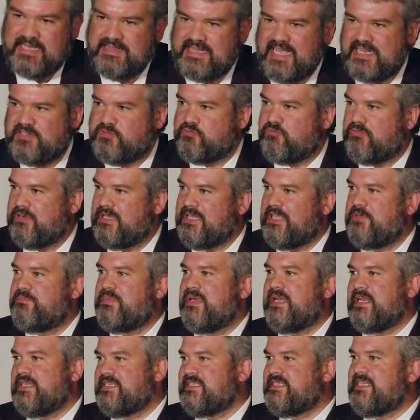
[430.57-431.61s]
that's really
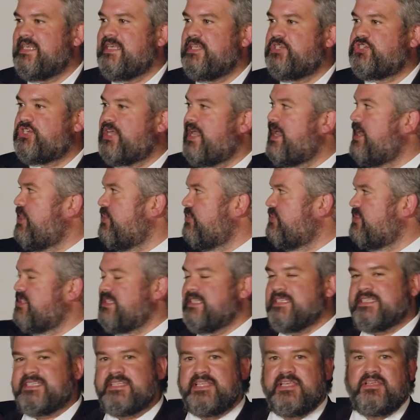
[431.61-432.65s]
been a sea change
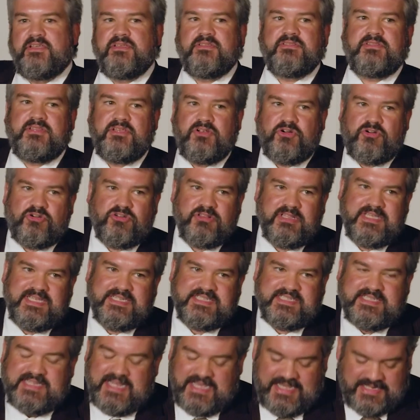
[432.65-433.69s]
since the
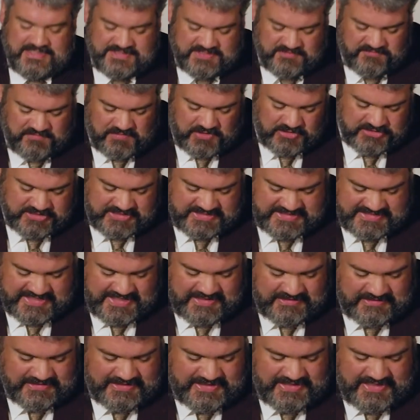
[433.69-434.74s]
earliest days of
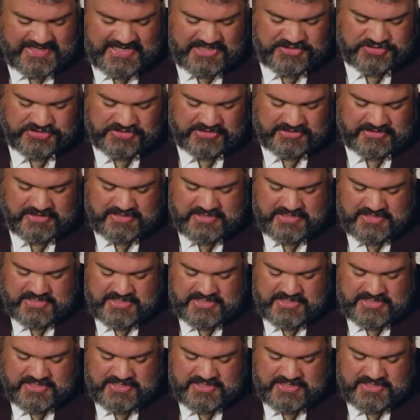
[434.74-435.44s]
multi-state litigation.